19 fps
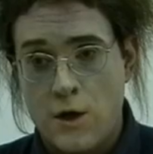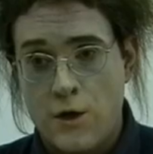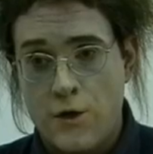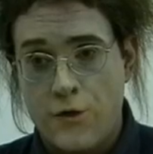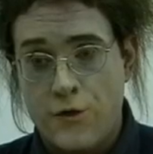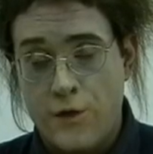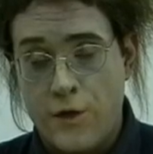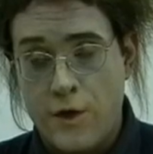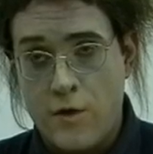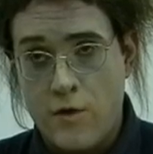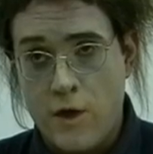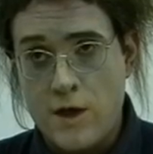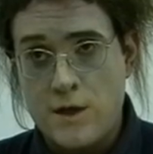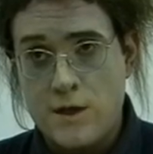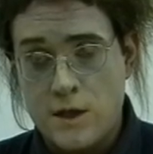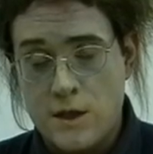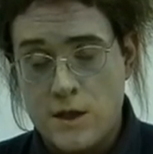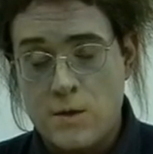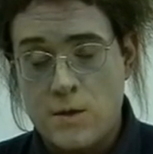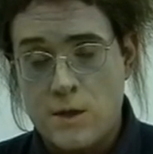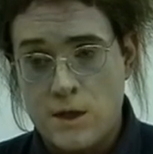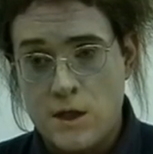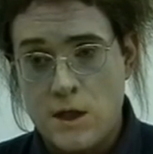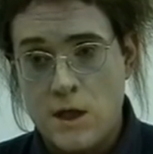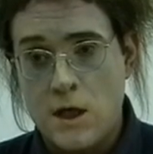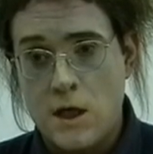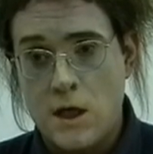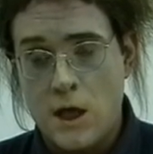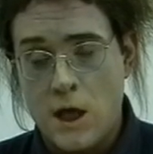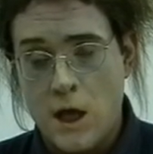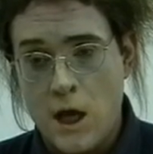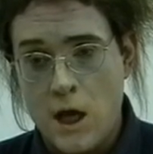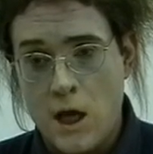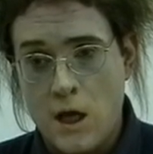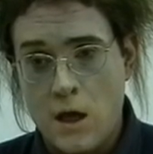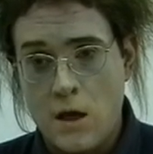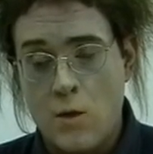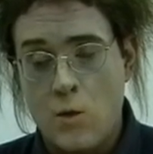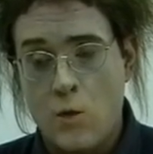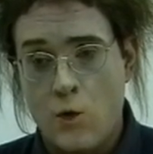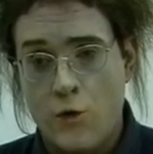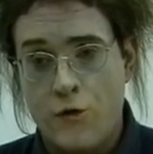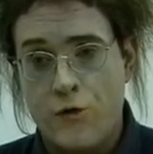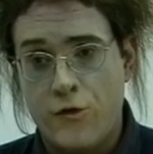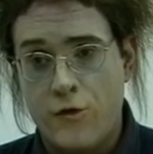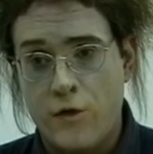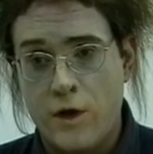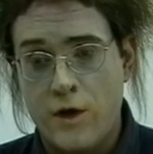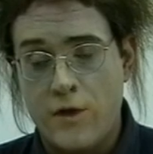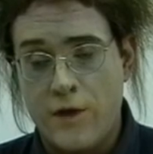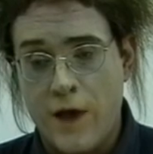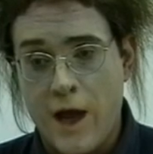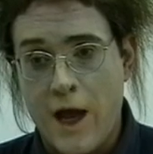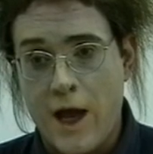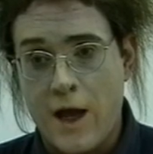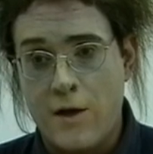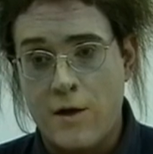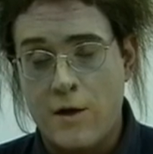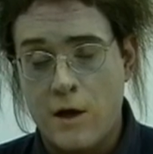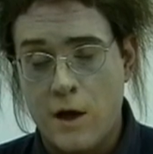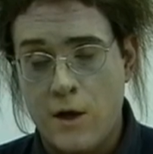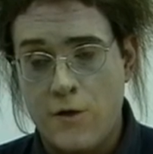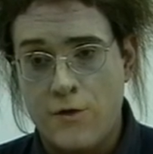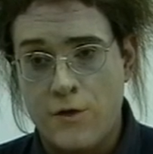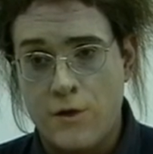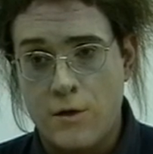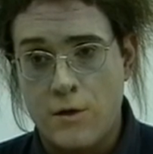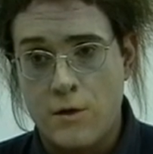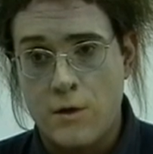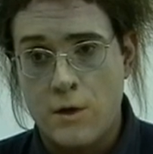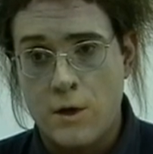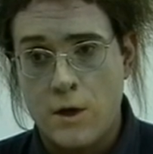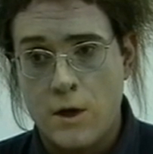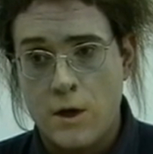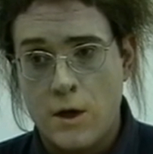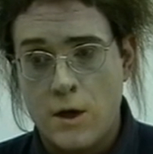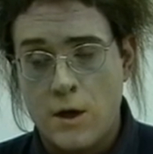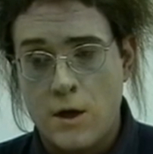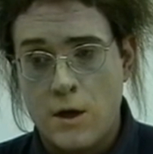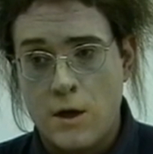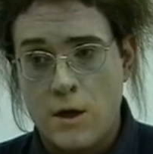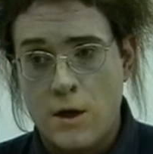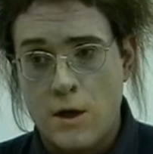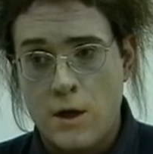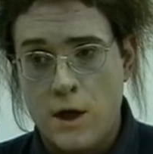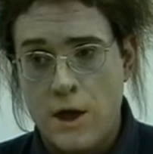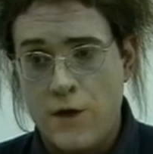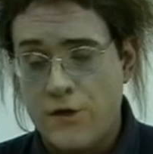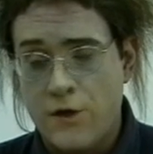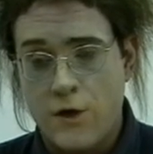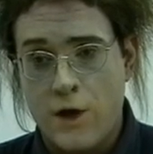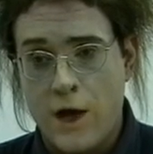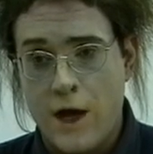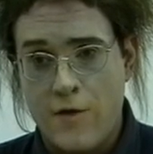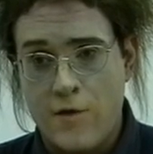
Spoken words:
So the crisis we're seeing in Wall Street and London isn't going to have an